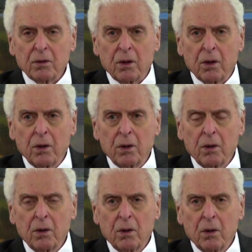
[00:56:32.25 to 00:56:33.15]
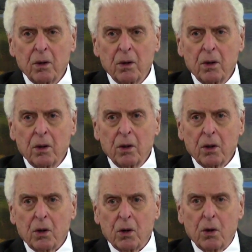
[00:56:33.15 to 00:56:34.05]
See?
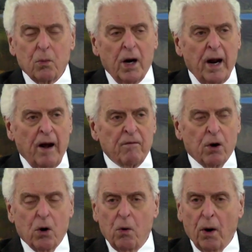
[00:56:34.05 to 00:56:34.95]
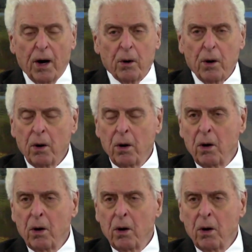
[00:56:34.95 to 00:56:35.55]
Could we have a greater